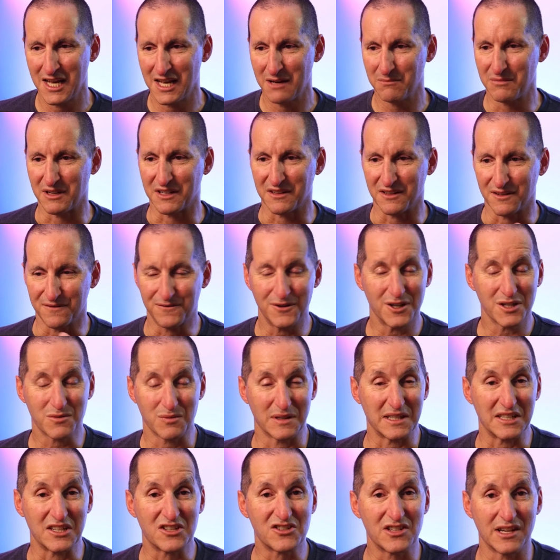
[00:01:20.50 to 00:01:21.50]
But the first
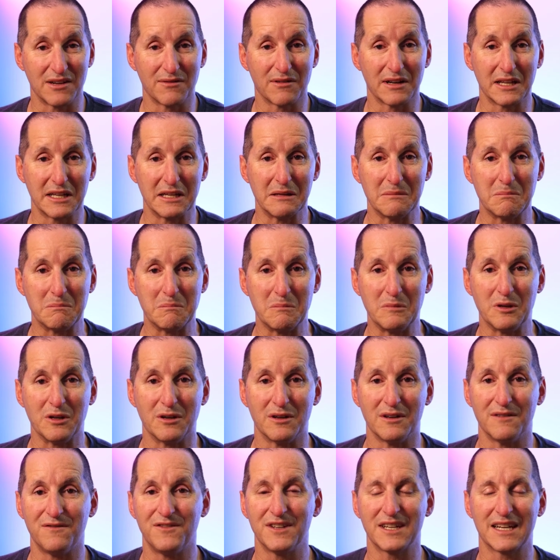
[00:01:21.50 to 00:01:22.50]
one is generally, you know,
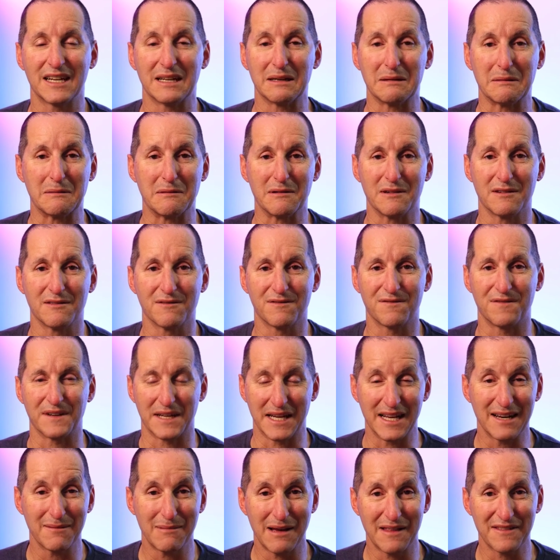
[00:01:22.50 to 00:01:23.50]
if you can
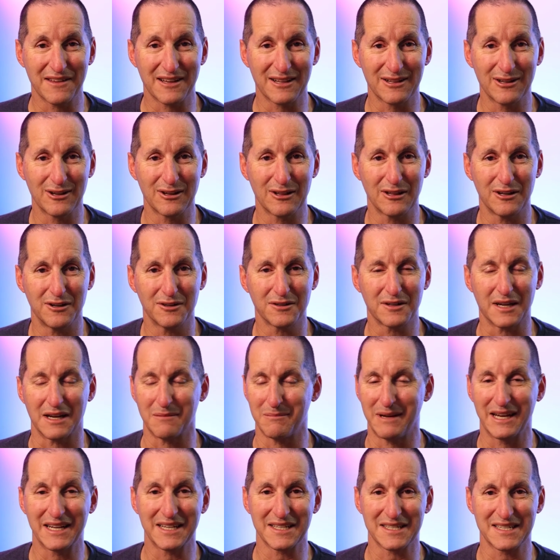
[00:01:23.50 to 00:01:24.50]
forget about the alert log and
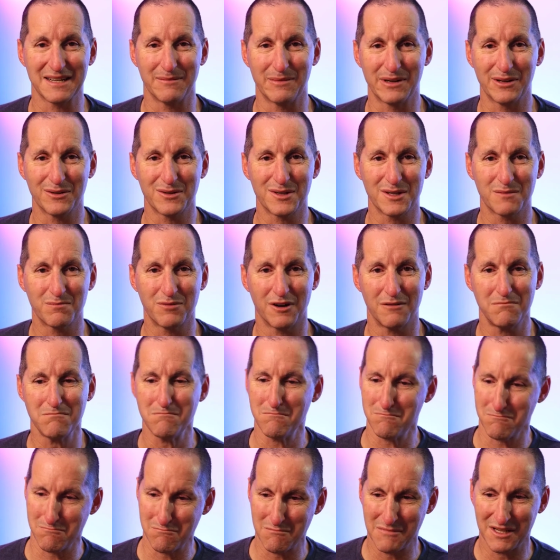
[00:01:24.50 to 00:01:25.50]
make it someone else's
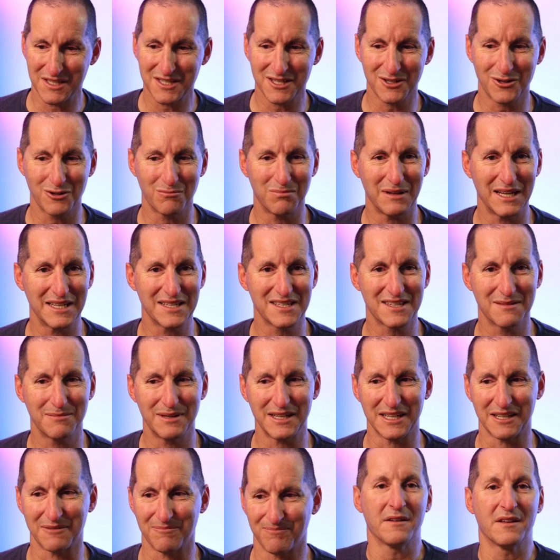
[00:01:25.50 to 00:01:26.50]
problem, that's a good place to
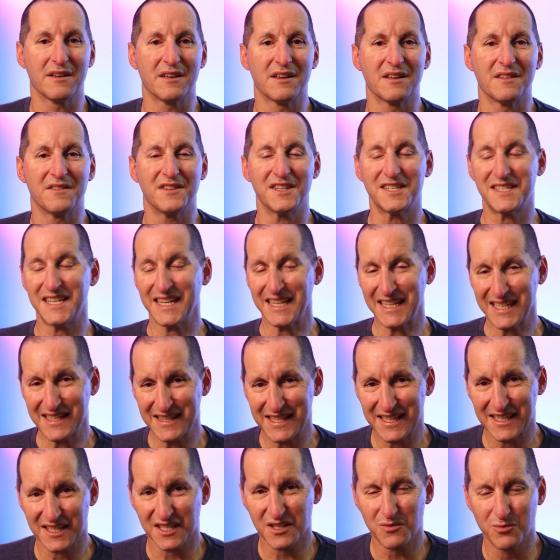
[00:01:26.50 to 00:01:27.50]
be. The second
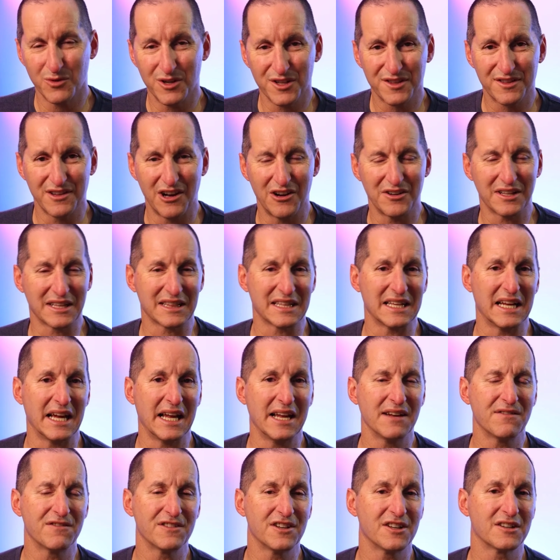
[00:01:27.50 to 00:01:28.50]
thing that's worth noting that
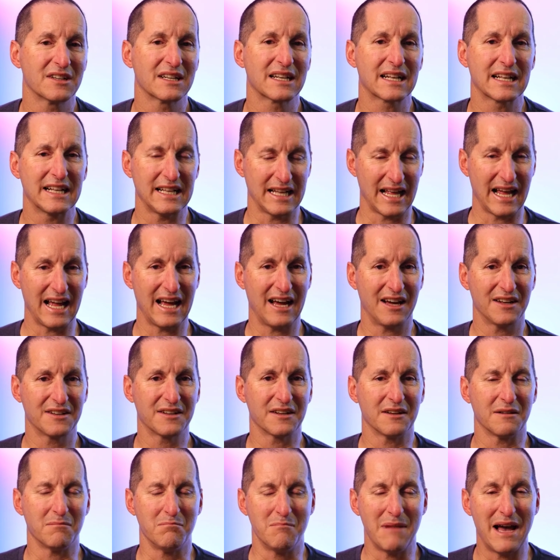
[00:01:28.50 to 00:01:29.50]
even on
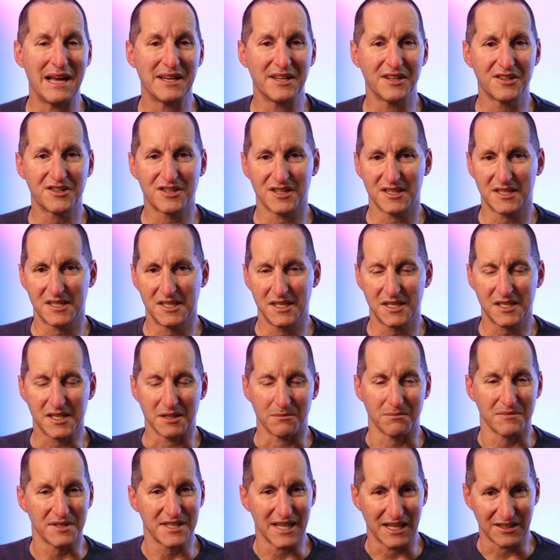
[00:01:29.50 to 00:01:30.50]
cloud managed
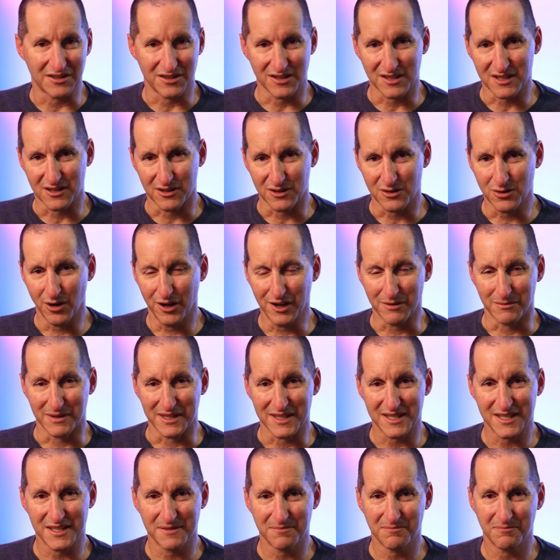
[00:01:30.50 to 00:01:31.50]
systems such as
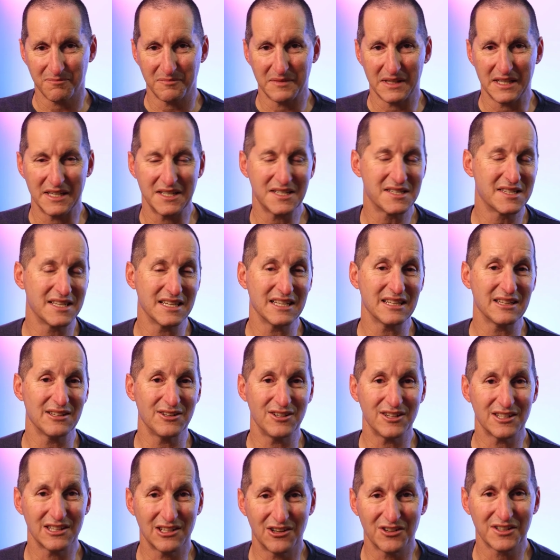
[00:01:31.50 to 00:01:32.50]
autonomous is the
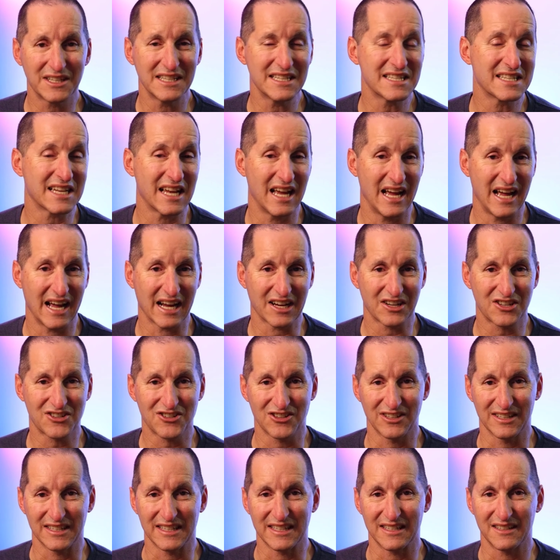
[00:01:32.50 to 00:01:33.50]
alert log is
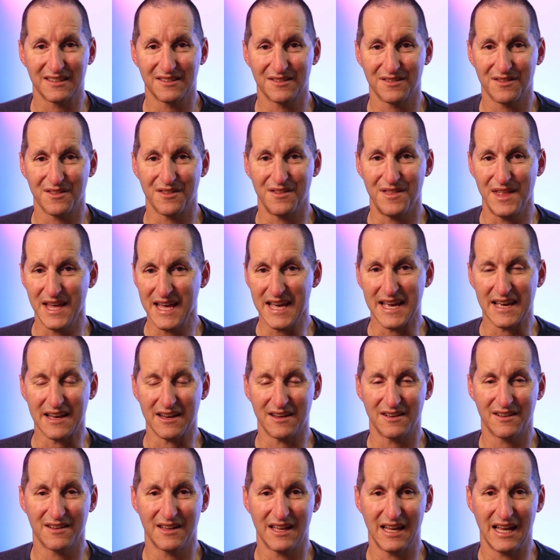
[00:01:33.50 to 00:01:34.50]
actually
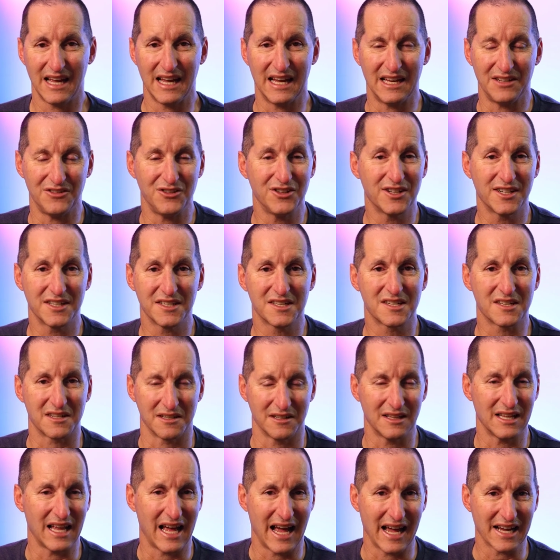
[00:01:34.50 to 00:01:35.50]
there and you can
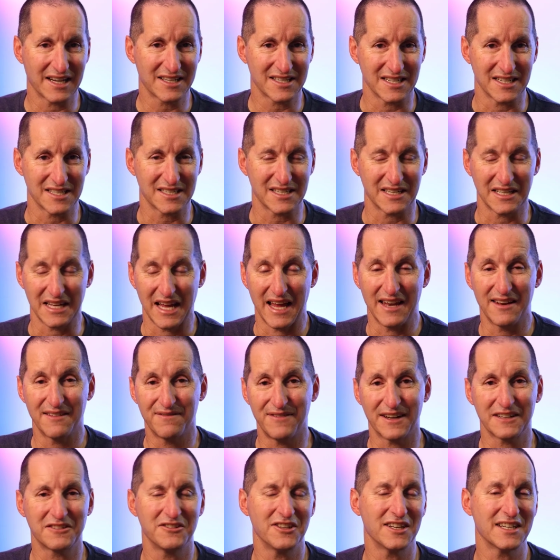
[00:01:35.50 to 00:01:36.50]
still access it. And in
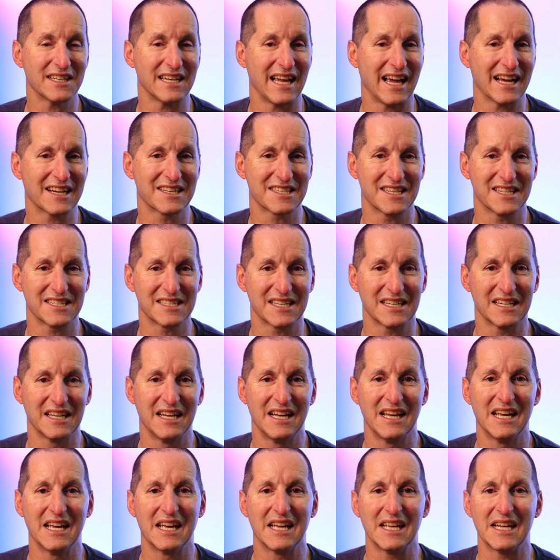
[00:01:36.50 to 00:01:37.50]
fact, you can access it
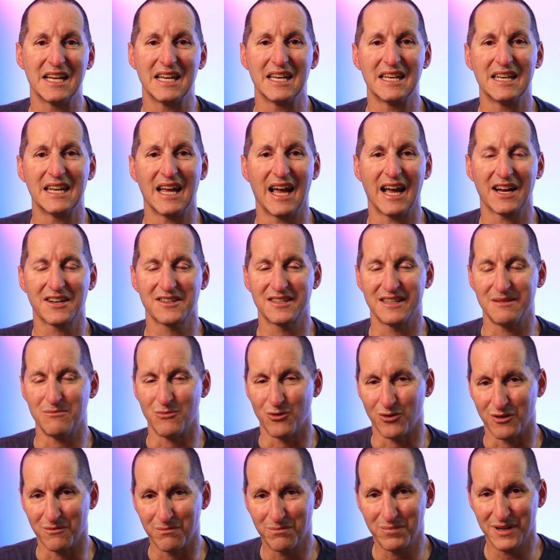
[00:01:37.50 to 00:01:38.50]
in actually
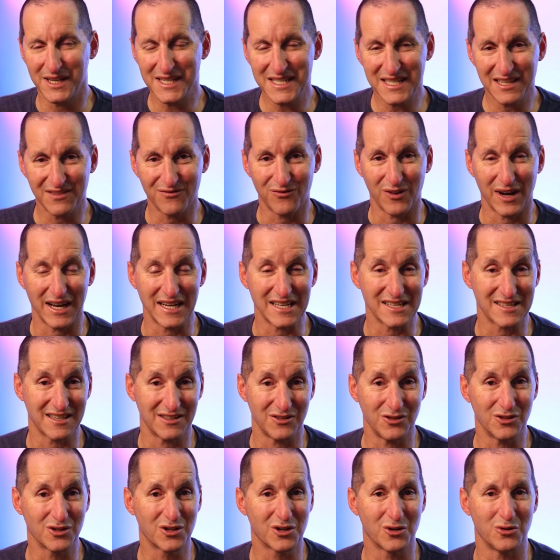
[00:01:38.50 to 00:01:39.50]
more impressive ways than
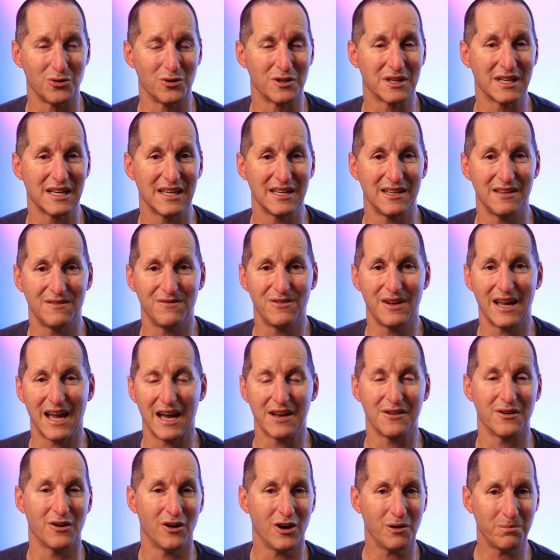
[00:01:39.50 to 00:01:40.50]
you could if you
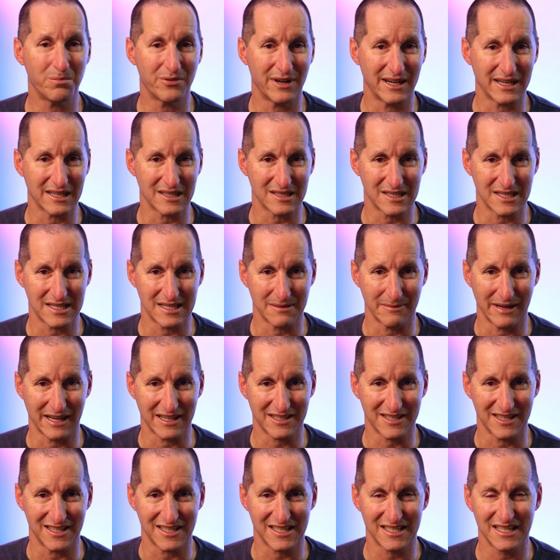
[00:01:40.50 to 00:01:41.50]
had operating system
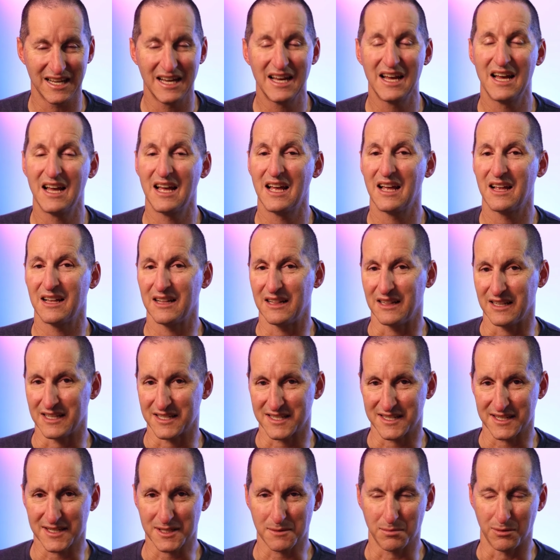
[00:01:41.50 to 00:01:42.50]
access.
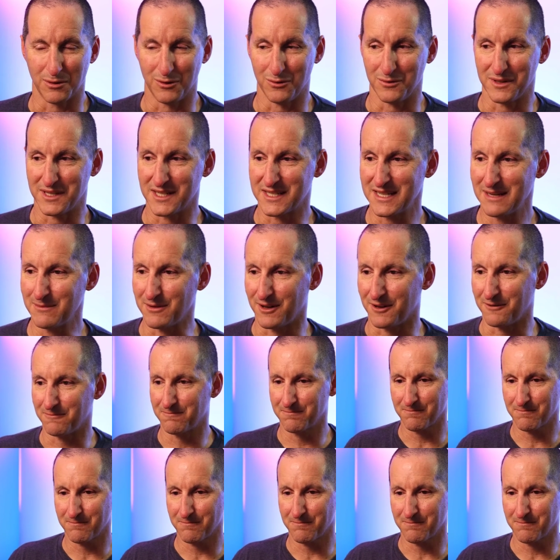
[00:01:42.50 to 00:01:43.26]
Let's explore with a demo.